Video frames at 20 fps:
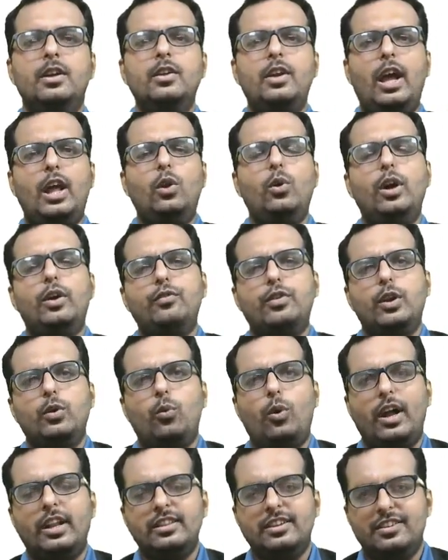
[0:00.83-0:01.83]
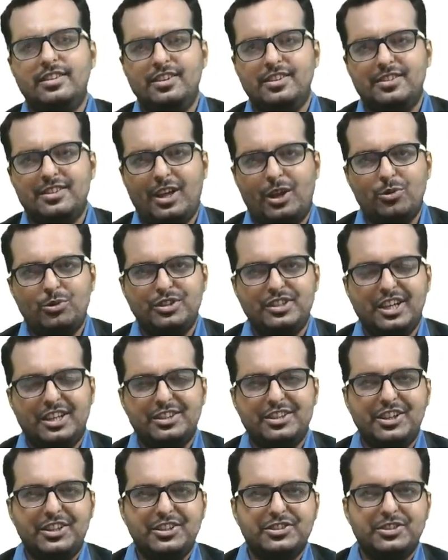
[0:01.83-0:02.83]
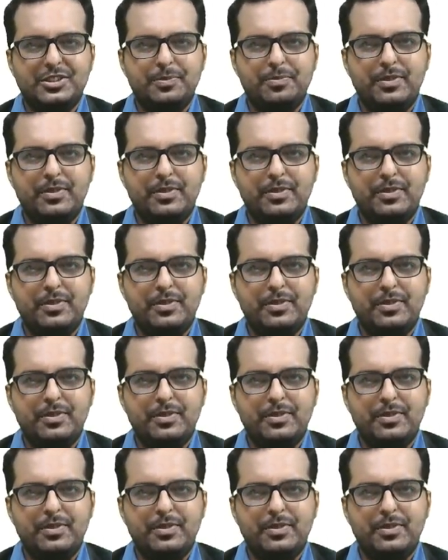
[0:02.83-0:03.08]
Hello everyone, this is Tarun Jagdish.